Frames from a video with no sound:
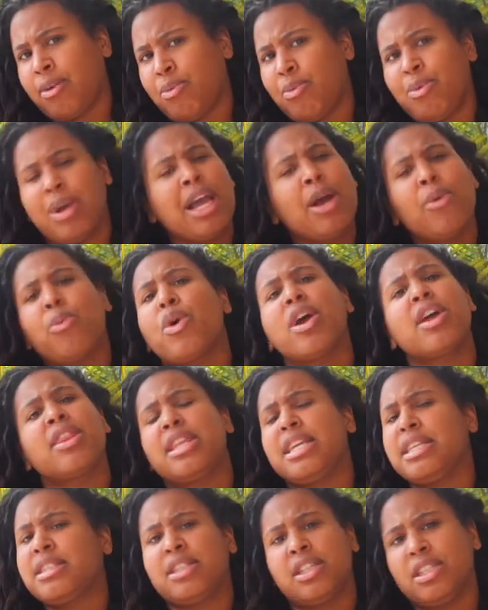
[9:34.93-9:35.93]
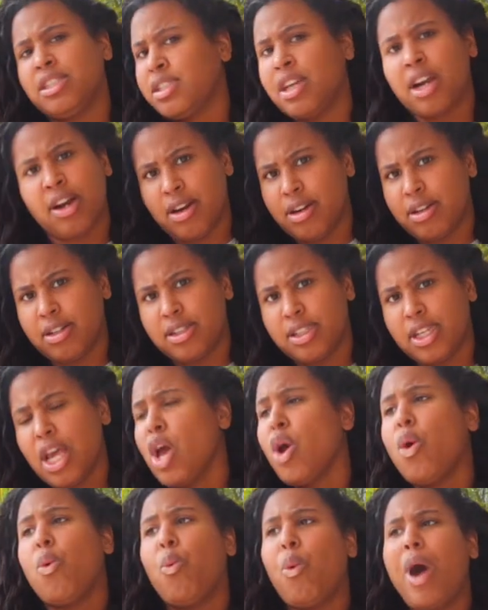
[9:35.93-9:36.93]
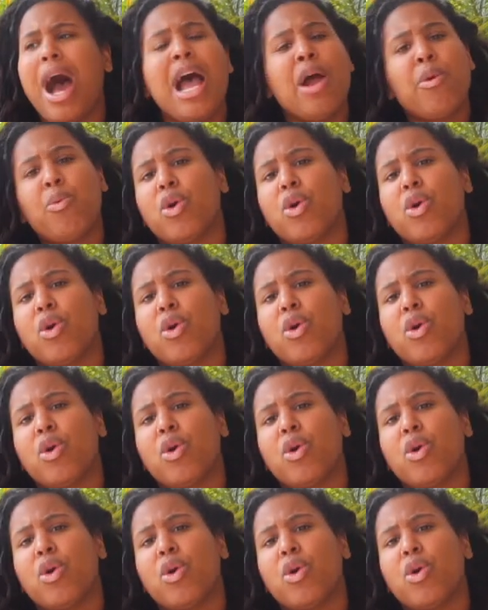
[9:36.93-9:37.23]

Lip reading: Where were these concerns? Why